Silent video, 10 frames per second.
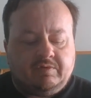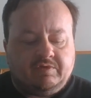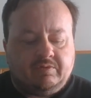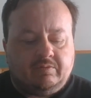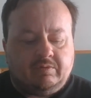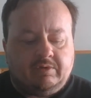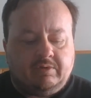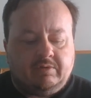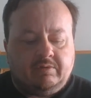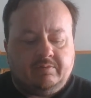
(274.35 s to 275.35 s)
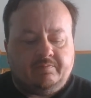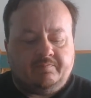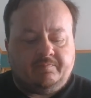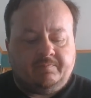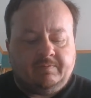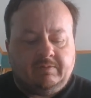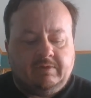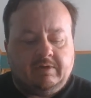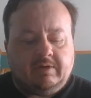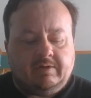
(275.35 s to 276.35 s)
So
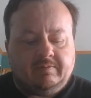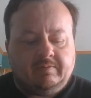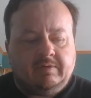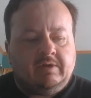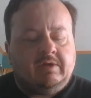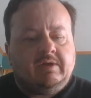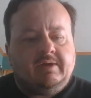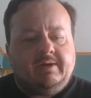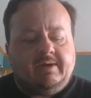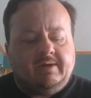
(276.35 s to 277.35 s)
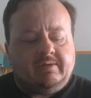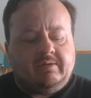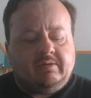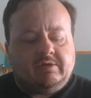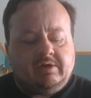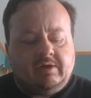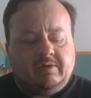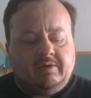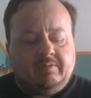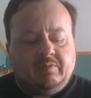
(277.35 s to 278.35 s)
yeah, I think
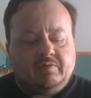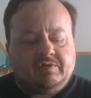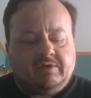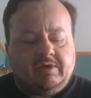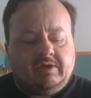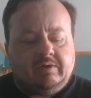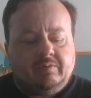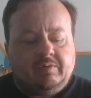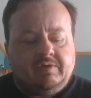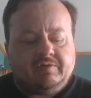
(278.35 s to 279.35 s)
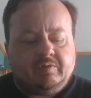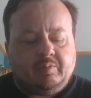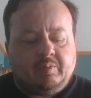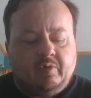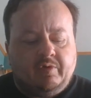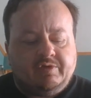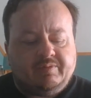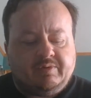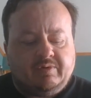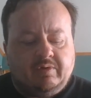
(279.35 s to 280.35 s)
Herring most likely wins on points
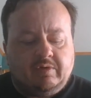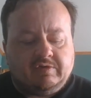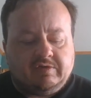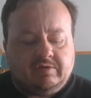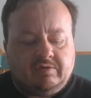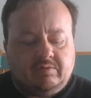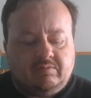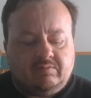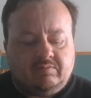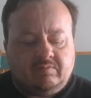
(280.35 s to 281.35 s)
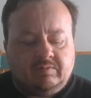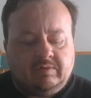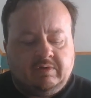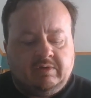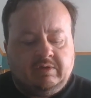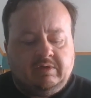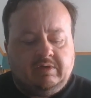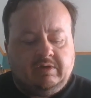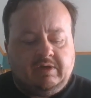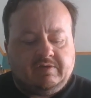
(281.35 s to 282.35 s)
because
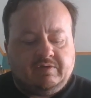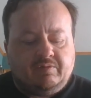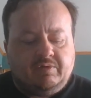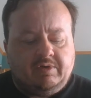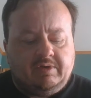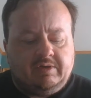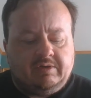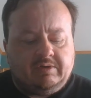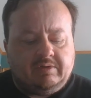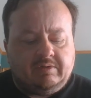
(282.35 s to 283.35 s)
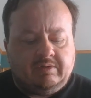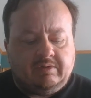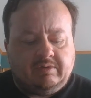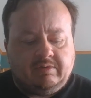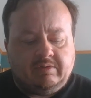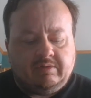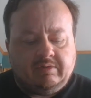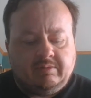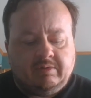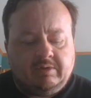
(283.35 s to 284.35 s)
he hasn't really
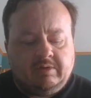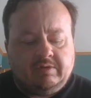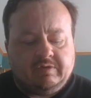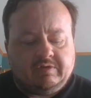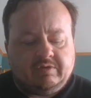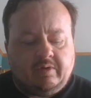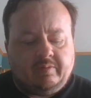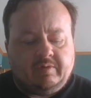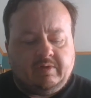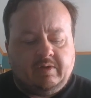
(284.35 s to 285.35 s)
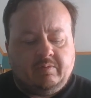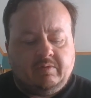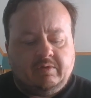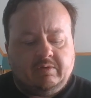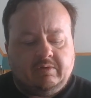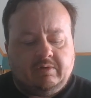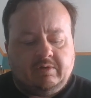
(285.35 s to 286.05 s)
stopped anyone,